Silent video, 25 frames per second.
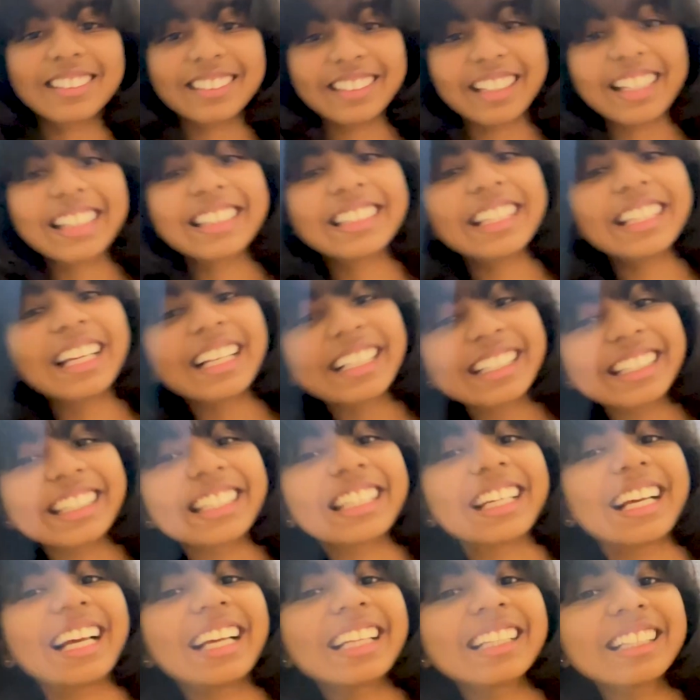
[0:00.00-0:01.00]

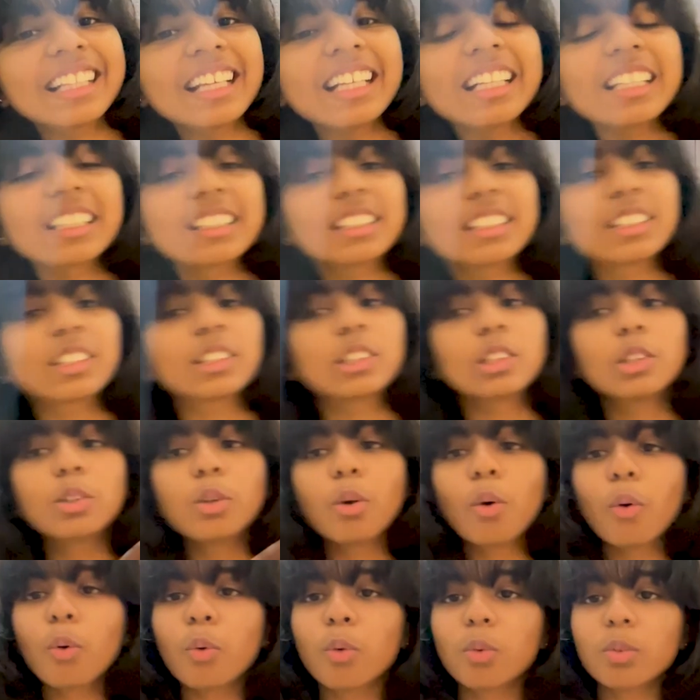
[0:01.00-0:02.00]
Exactly. I like
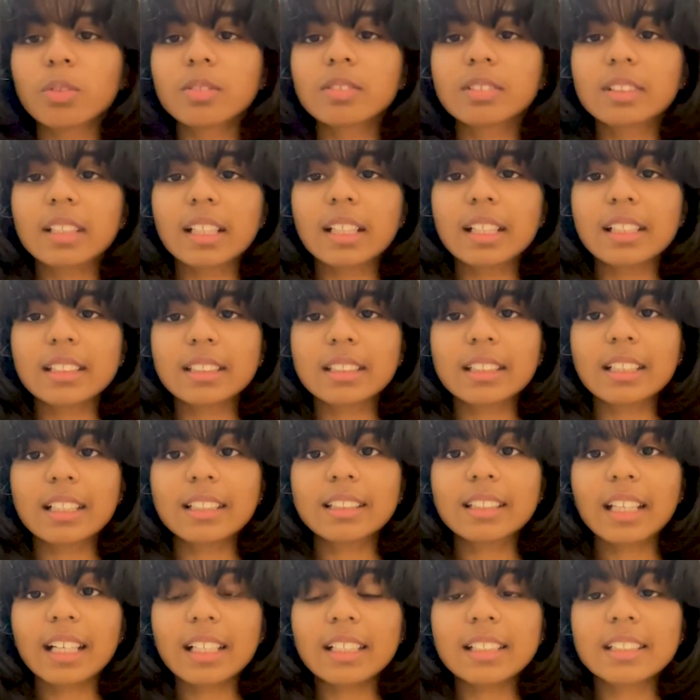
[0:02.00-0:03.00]
slow things
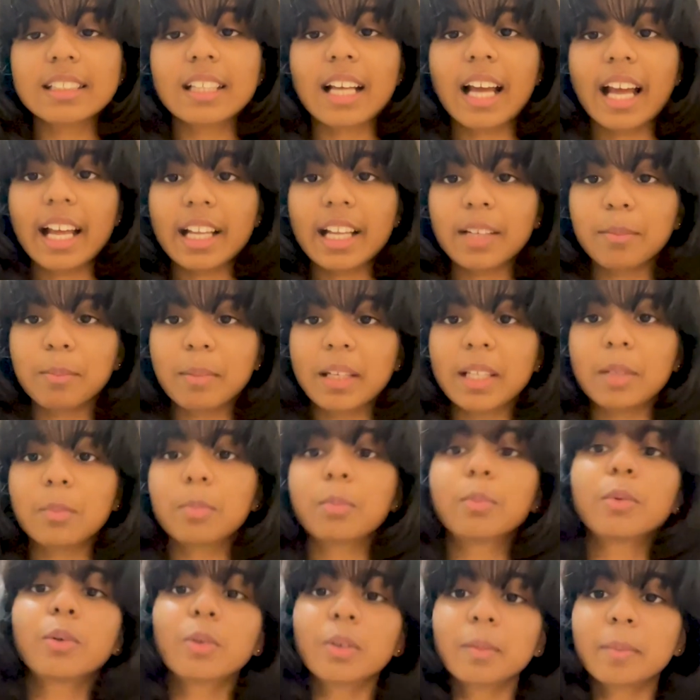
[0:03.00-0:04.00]
that is handmade
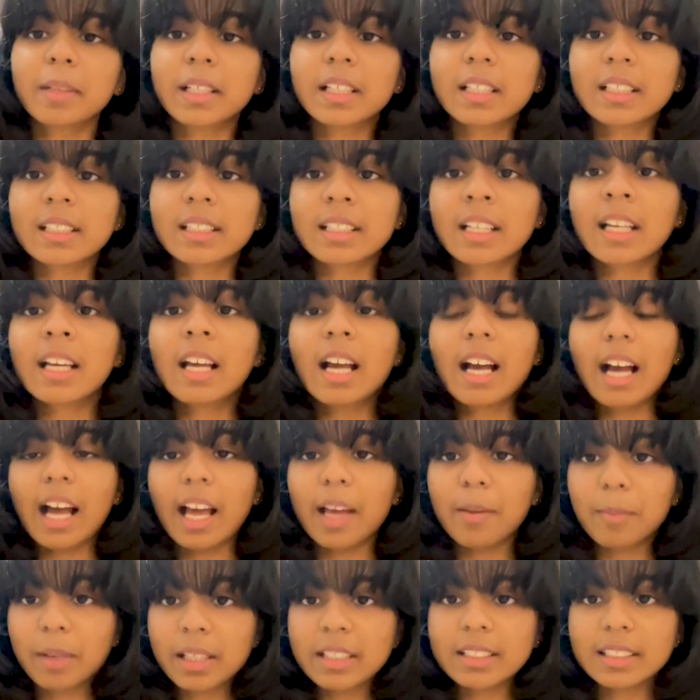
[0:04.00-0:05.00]
more because
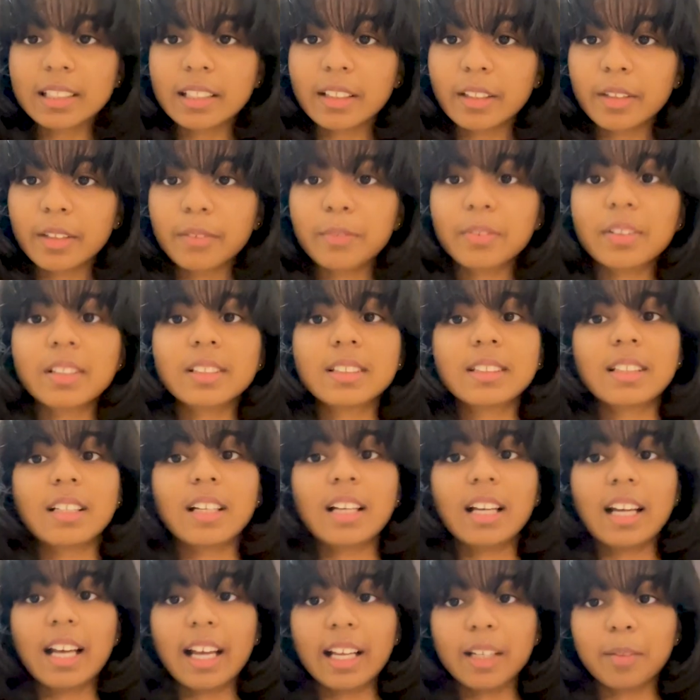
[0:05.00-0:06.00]
I myself is
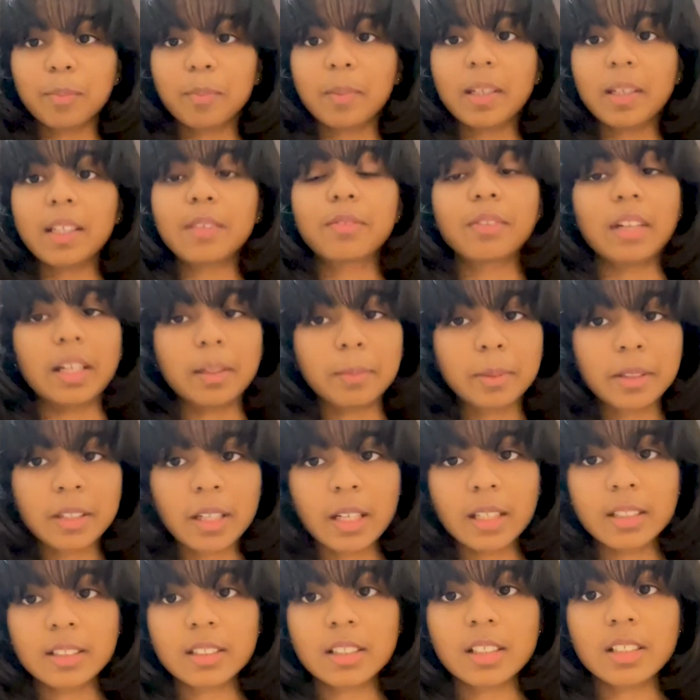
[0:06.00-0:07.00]
a handmade fiber
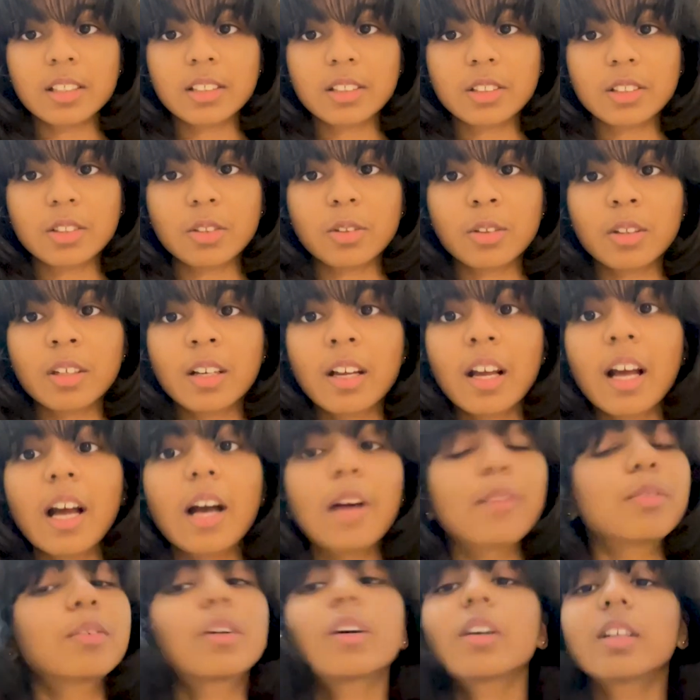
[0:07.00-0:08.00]
artist. So
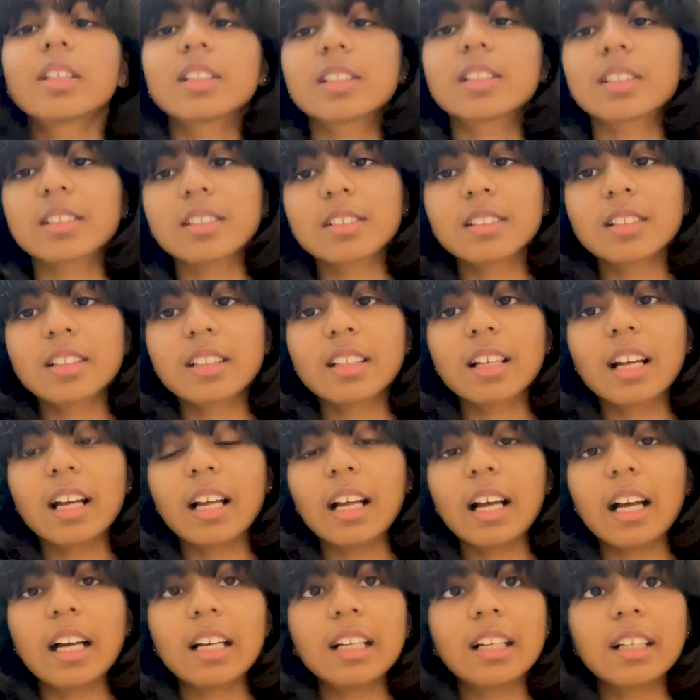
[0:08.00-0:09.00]
of course,
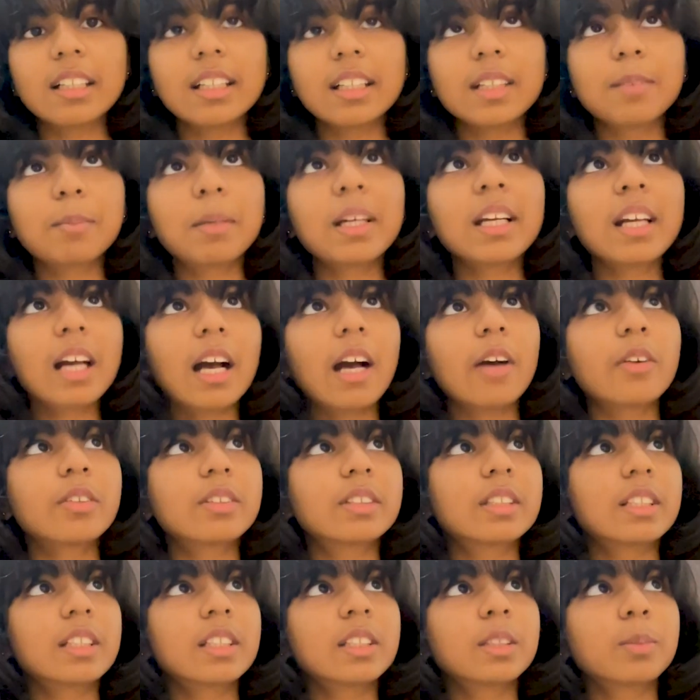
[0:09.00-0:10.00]
in my house
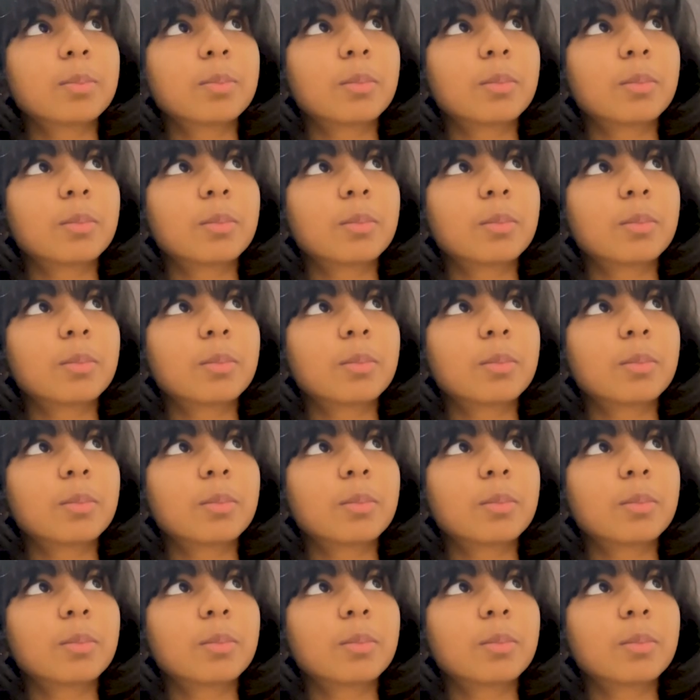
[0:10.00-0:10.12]
there is